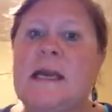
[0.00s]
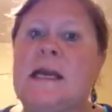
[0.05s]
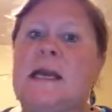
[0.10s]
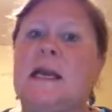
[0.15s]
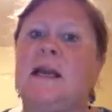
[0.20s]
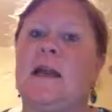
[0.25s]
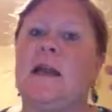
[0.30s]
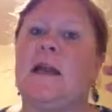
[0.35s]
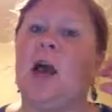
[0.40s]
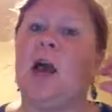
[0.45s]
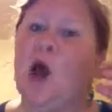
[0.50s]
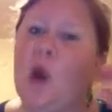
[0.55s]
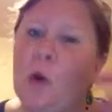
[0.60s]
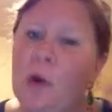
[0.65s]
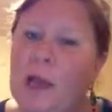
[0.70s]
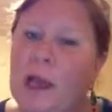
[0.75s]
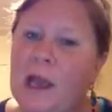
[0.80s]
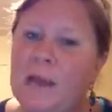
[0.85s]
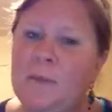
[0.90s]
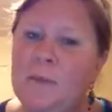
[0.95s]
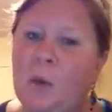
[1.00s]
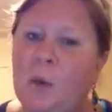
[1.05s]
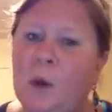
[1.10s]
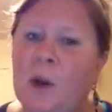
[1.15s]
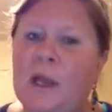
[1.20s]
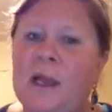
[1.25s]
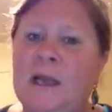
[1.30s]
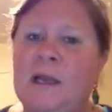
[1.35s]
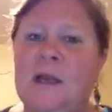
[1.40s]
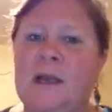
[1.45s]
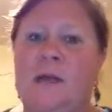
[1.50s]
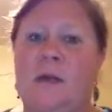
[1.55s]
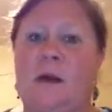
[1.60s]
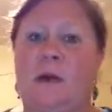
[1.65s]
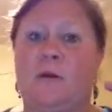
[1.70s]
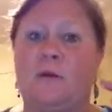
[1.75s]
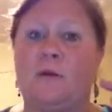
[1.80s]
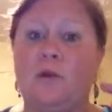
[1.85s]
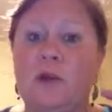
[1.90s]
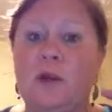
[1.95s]
and an okay point and then a
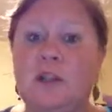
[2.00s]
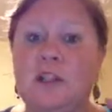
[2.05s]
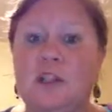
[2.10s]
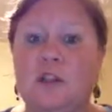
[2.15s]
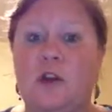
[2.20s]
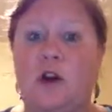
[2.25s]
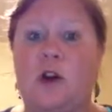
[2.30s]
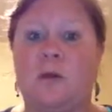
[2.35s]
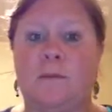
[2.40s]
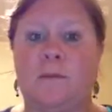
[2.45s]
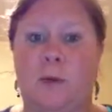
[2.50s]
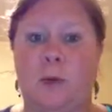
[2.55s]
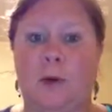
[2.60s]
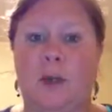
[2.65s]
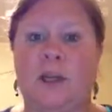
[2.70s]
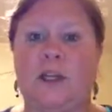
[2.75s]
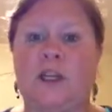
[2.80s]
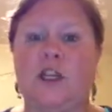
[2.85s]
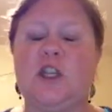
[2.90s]
really strong point,